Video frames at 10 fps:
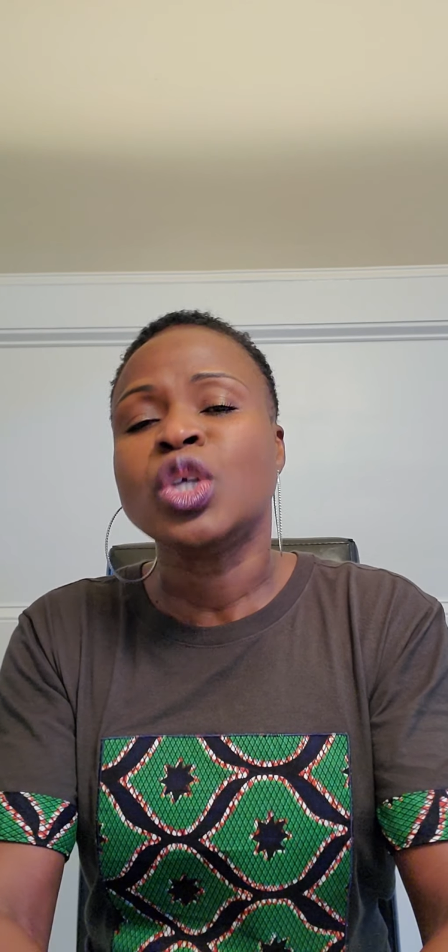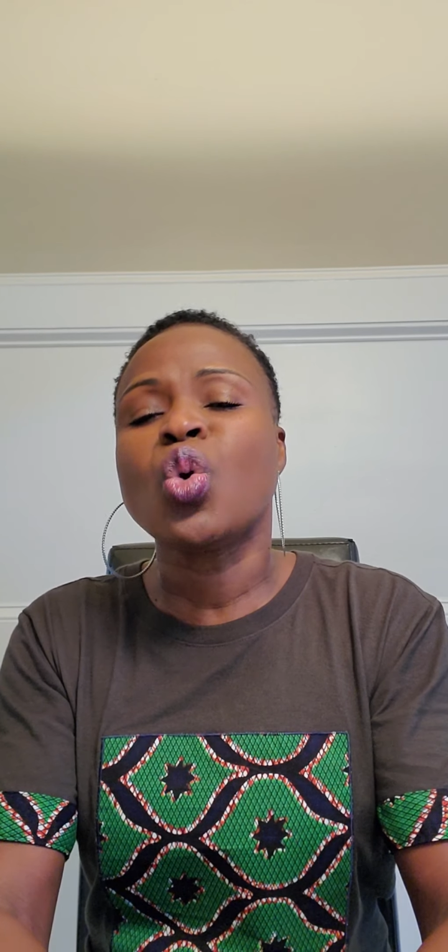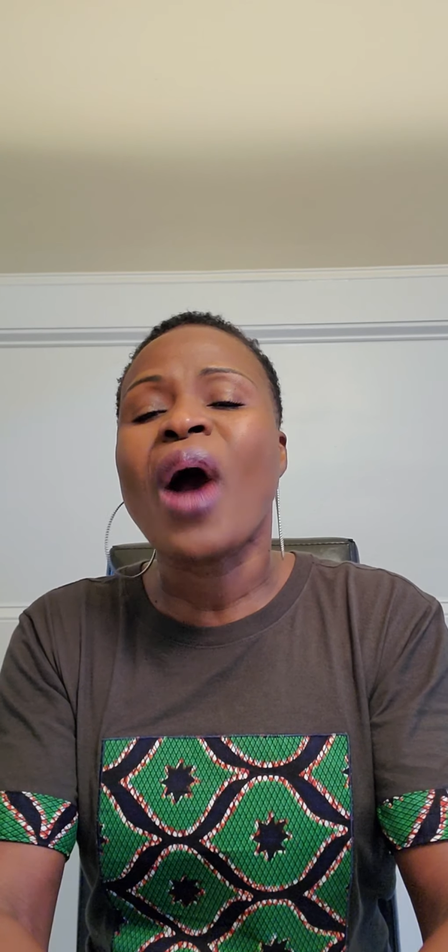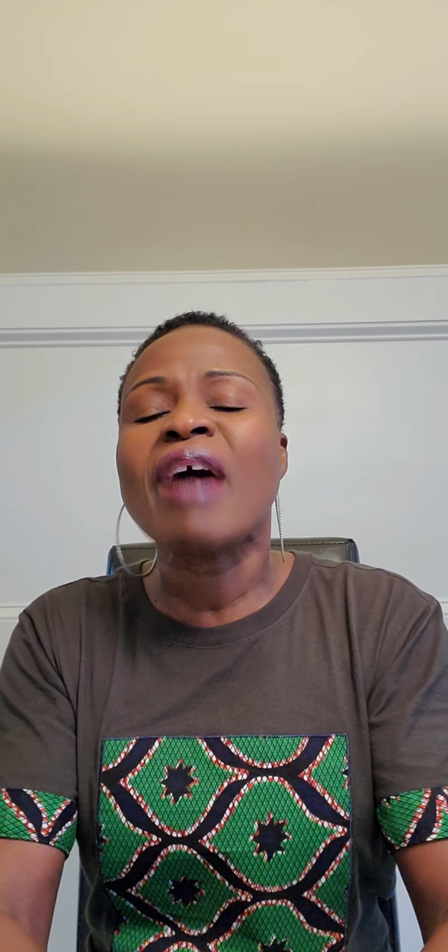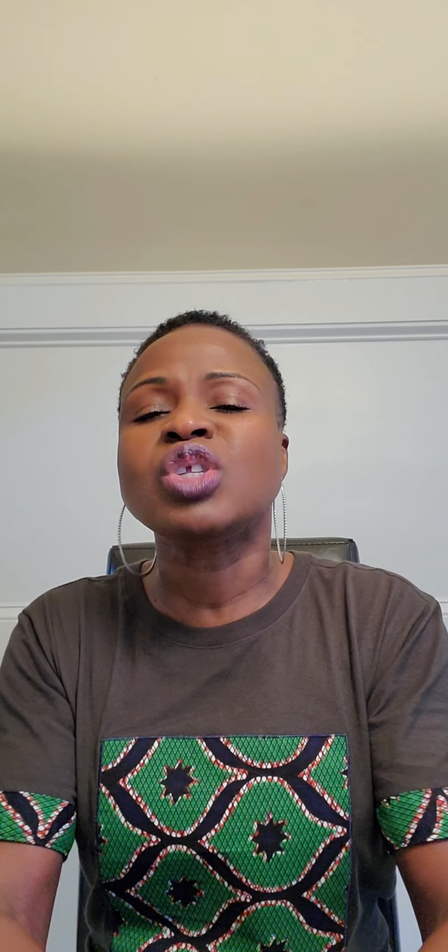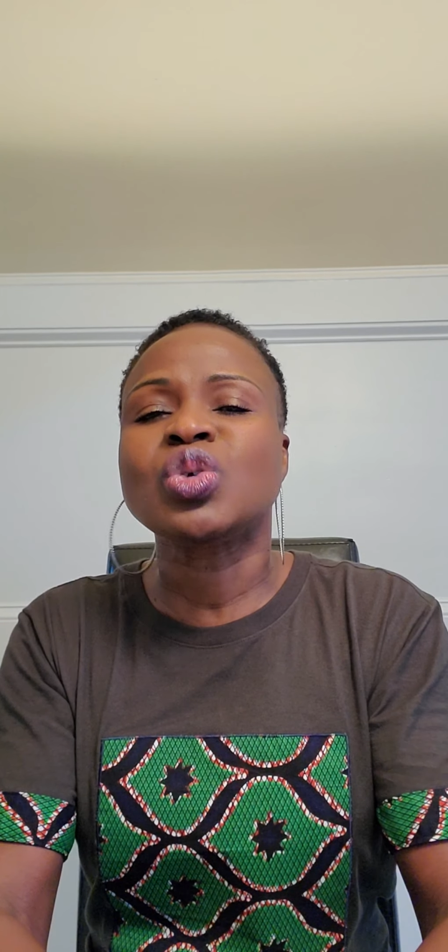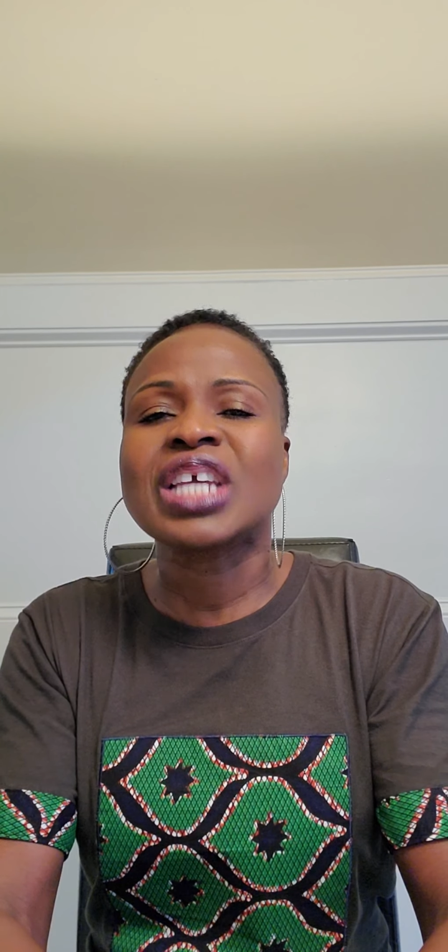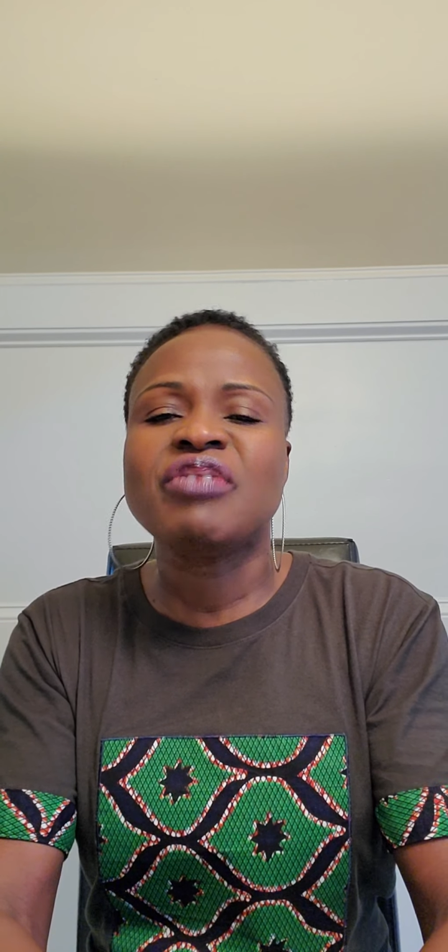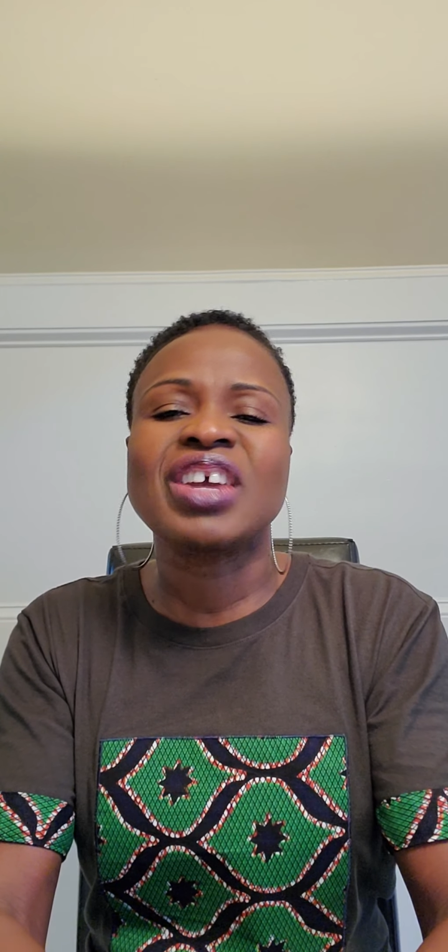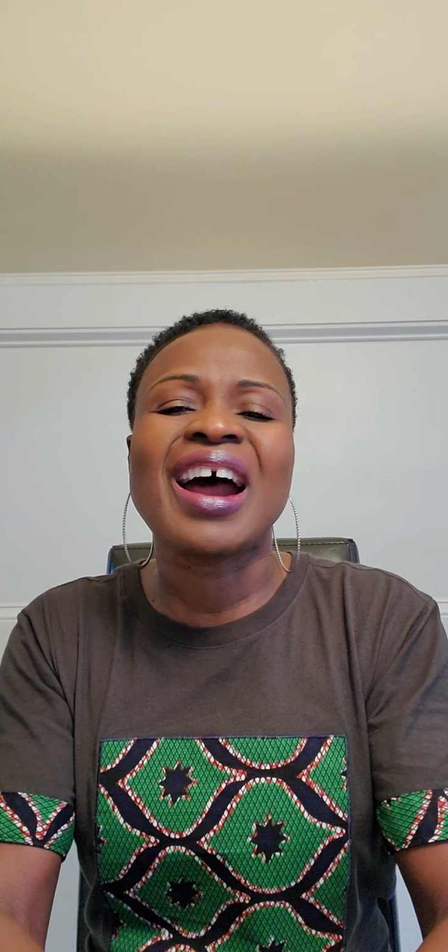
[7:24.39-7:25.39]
you have to give it